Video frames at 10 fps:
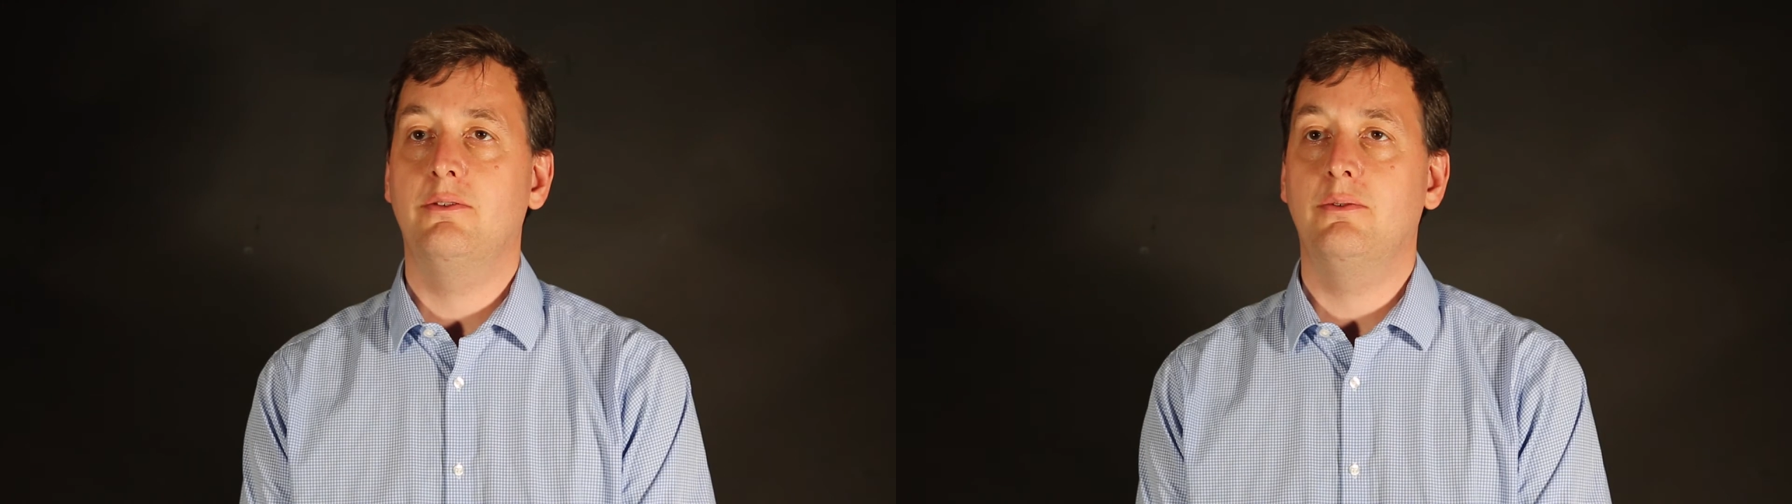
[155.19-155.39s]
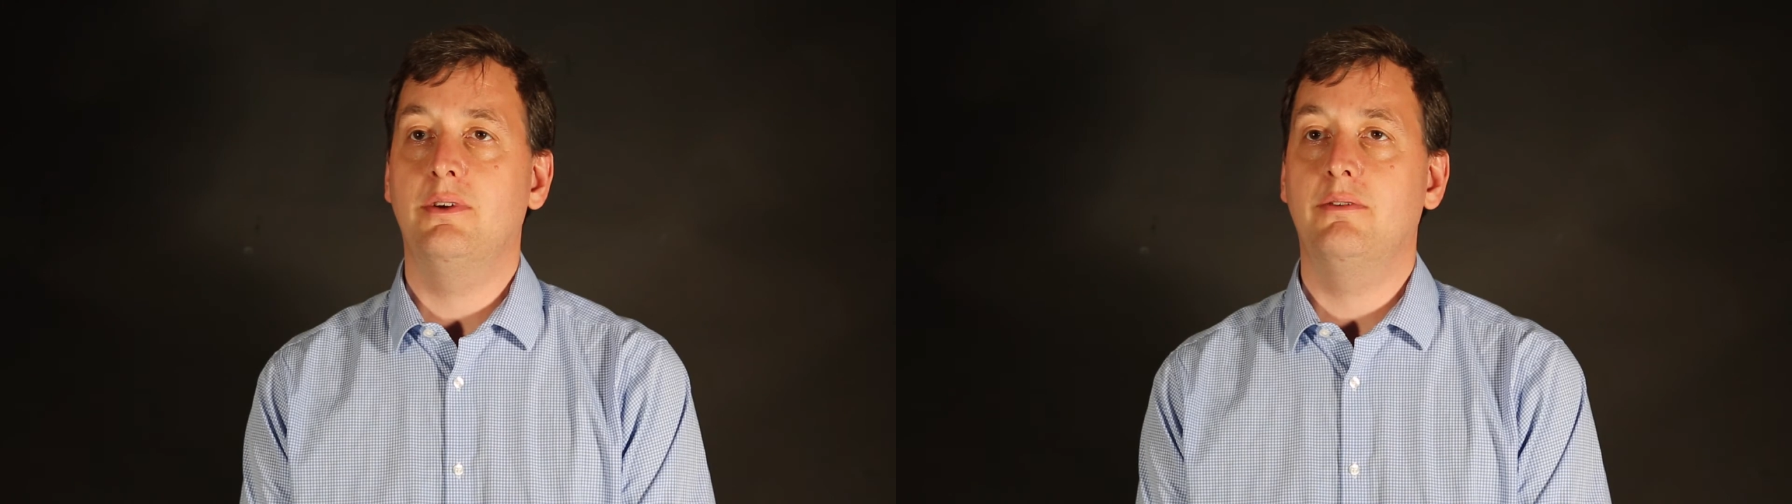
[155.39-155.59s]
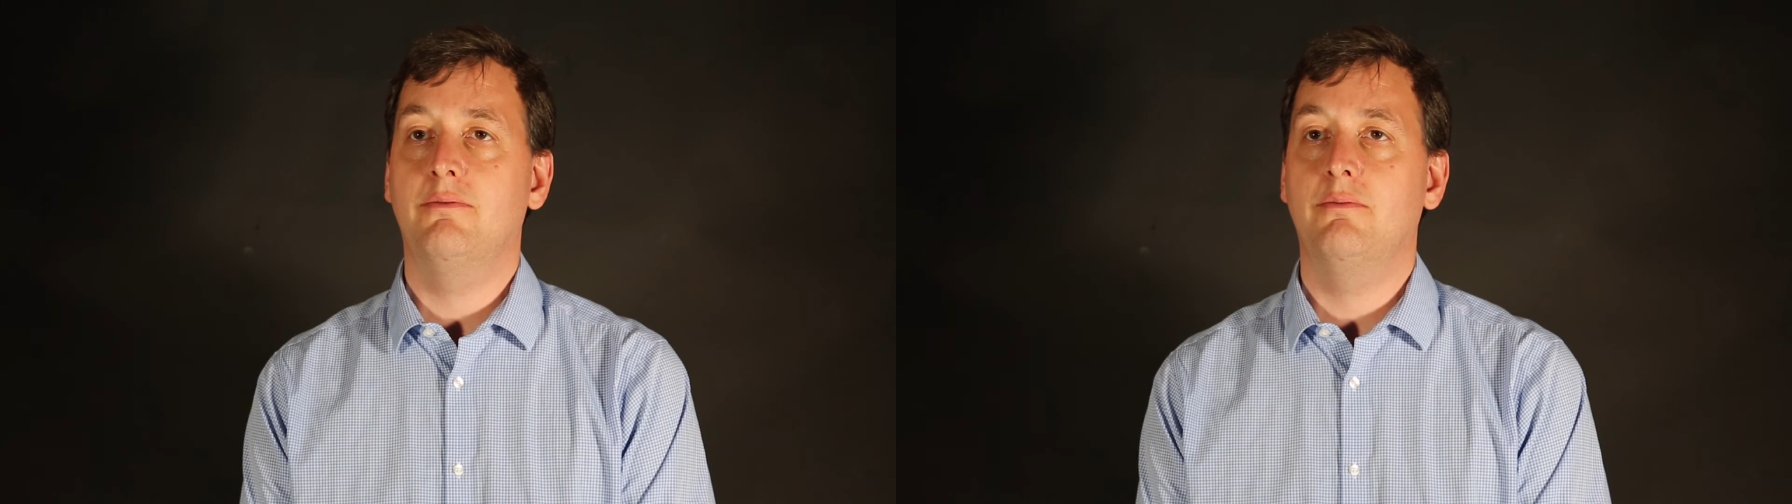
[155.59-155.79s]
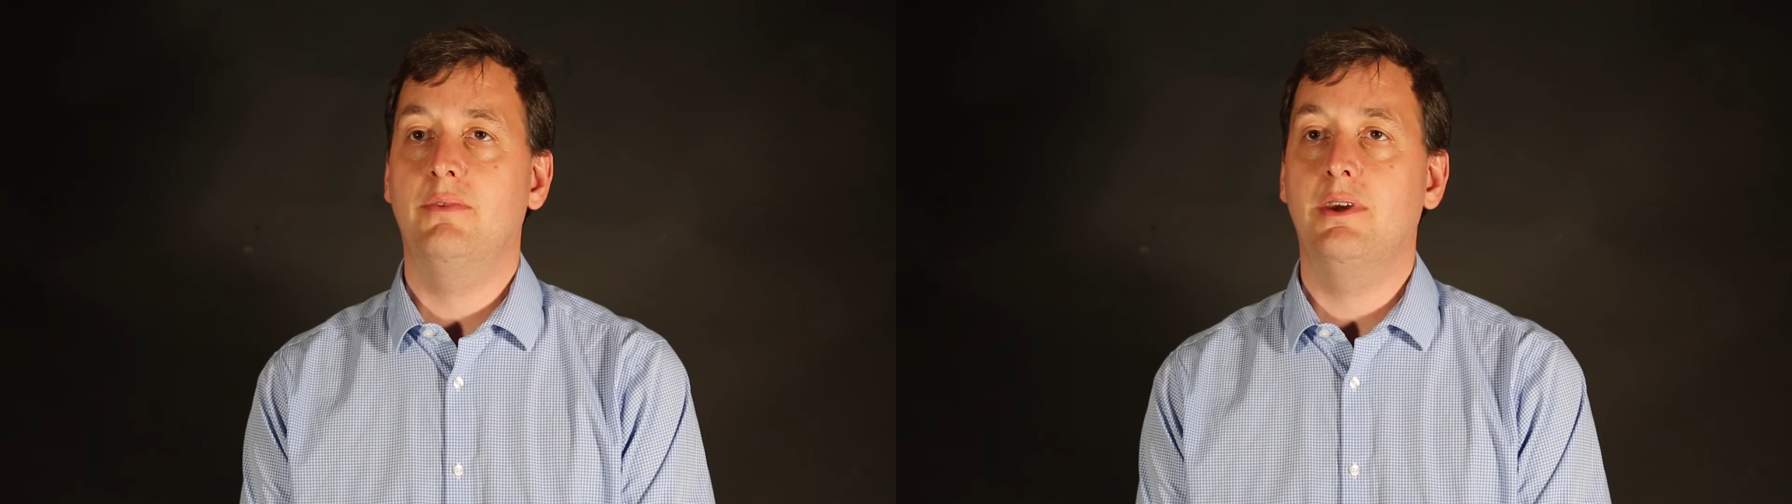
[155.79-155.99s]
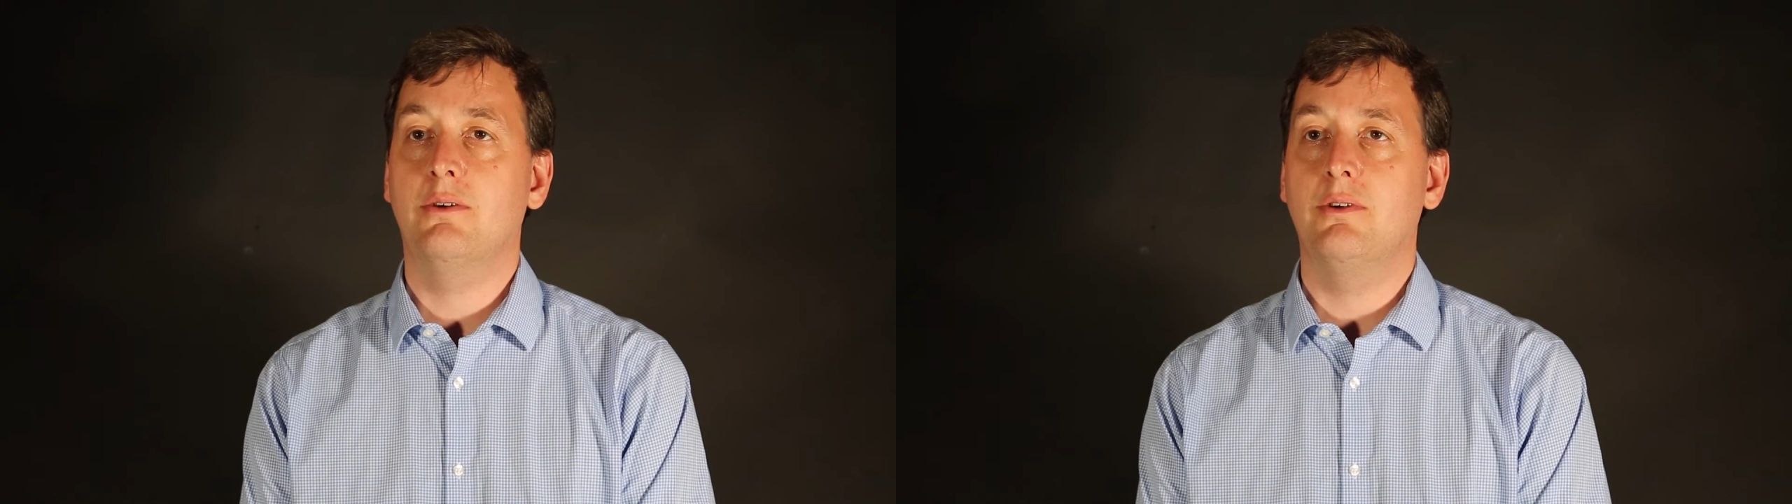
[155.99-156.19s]
do the
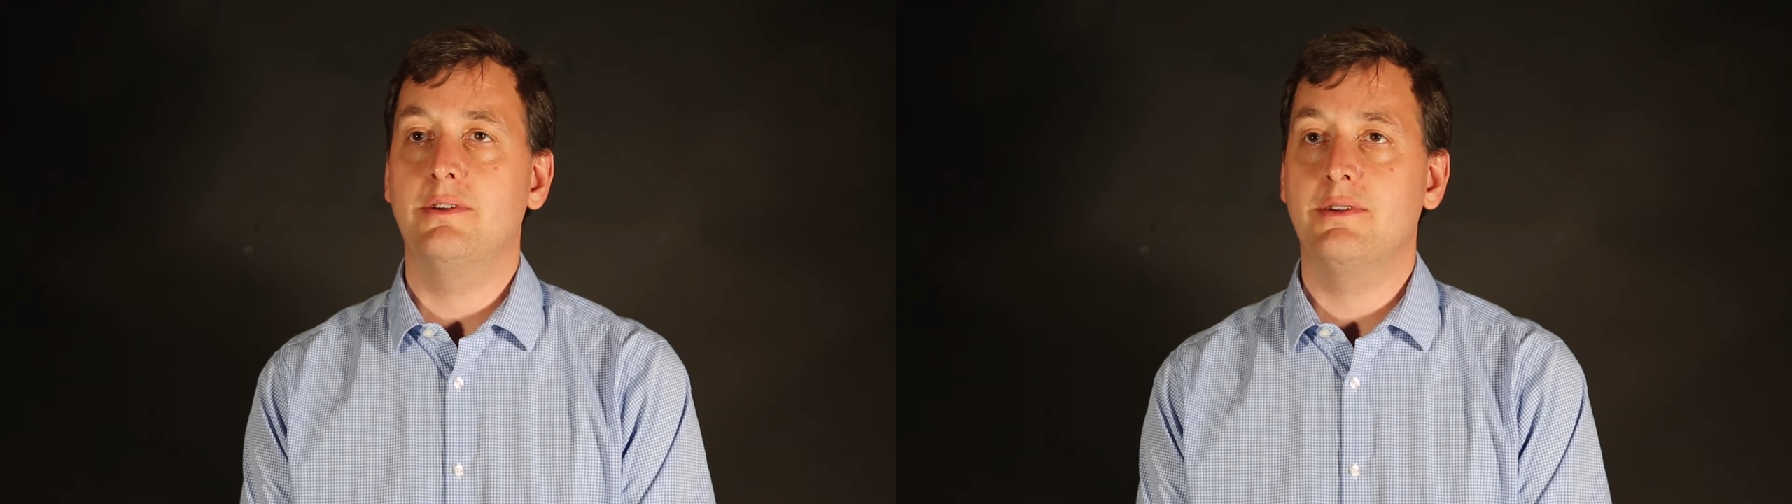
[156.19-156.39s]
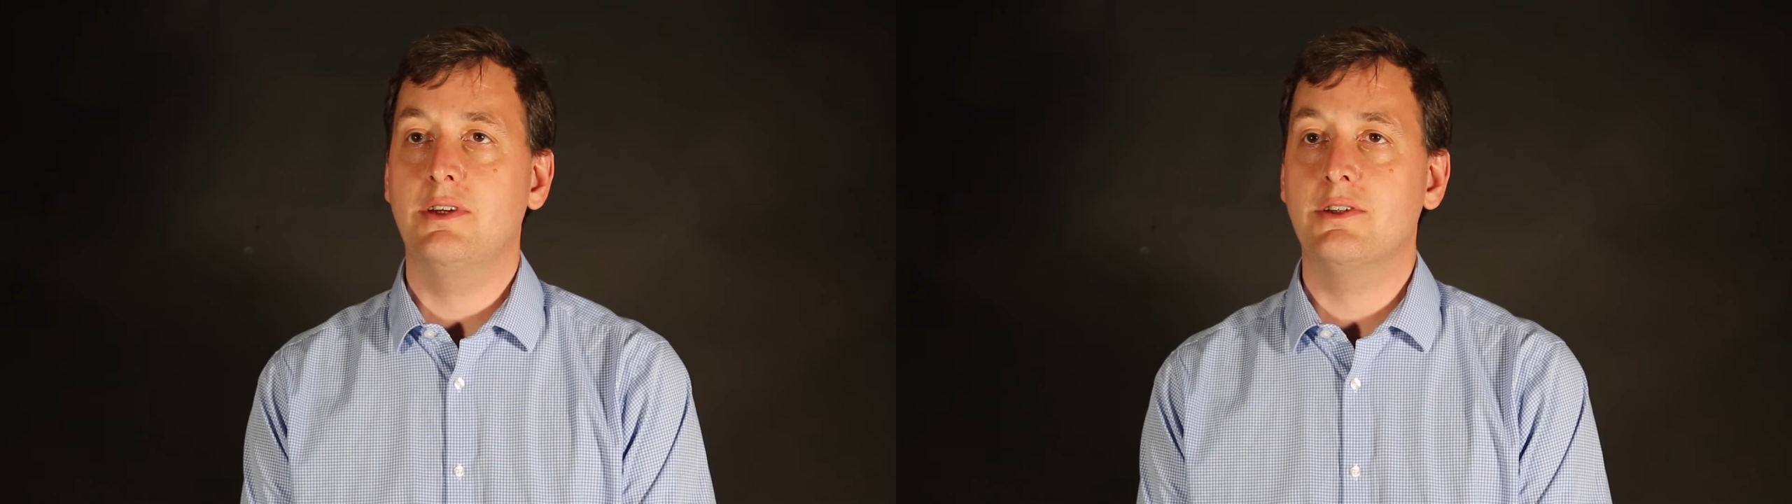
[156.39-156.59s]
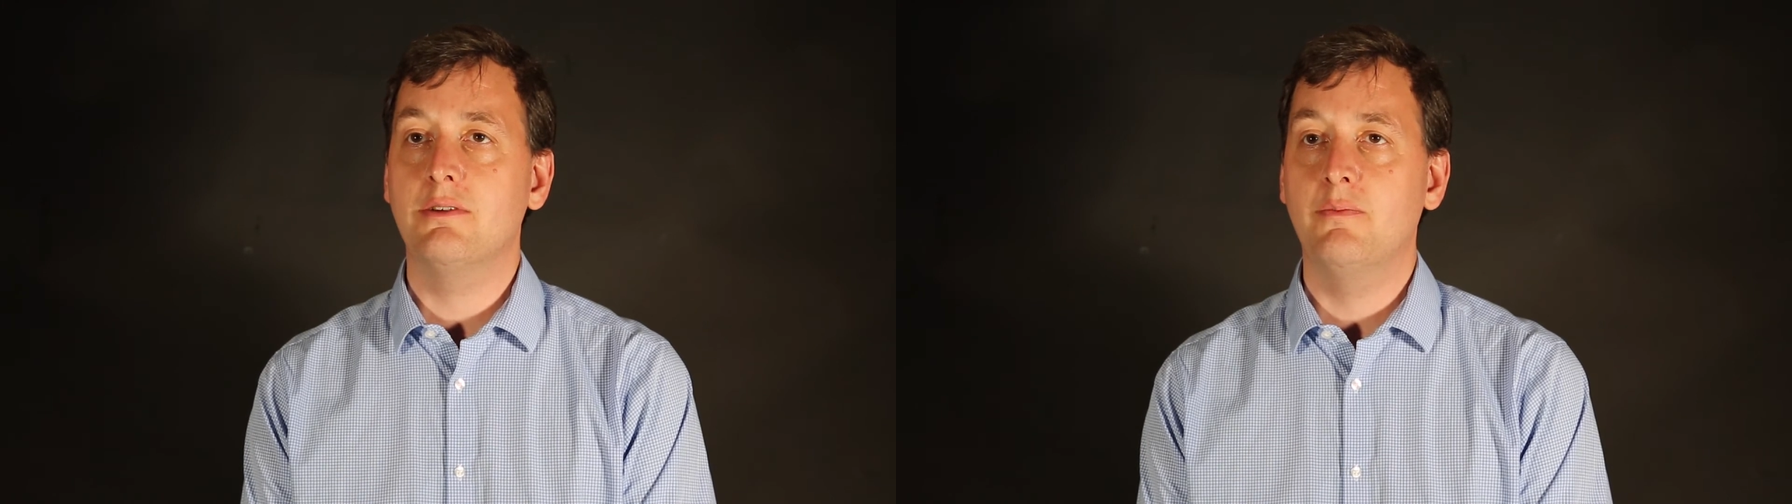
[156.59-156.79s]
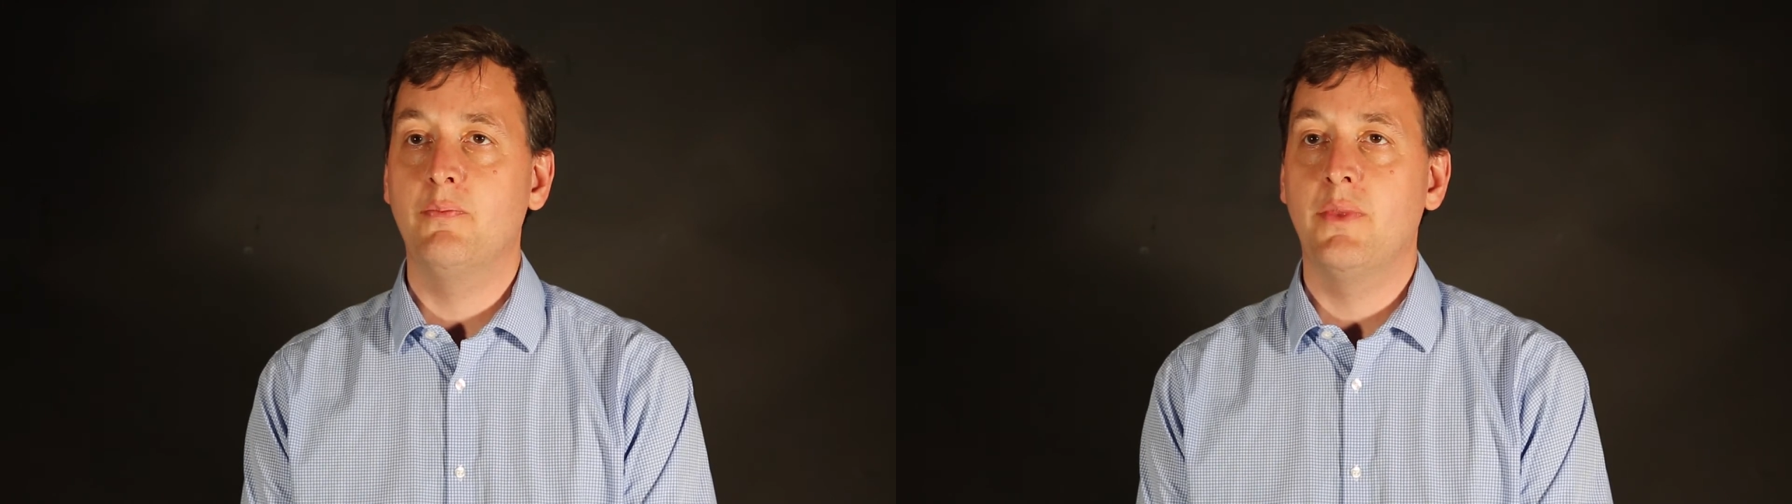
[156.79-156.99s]
equalization.